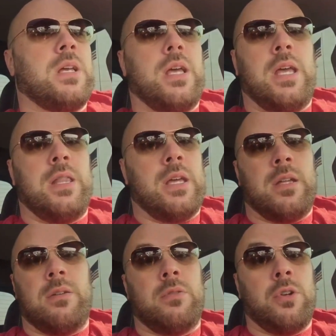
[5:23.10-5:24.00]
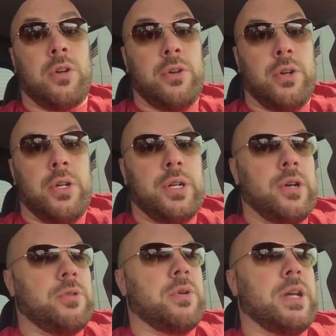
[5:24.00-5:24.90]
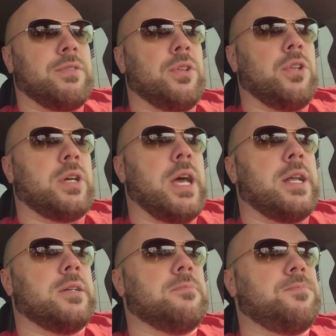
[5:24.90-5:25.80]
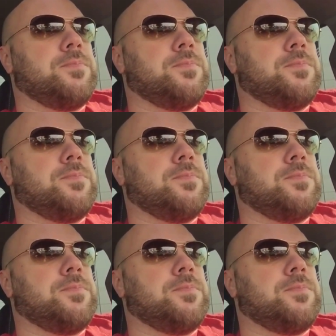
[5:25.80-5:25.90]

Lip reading: And then you're good to go. You won't have to look at it.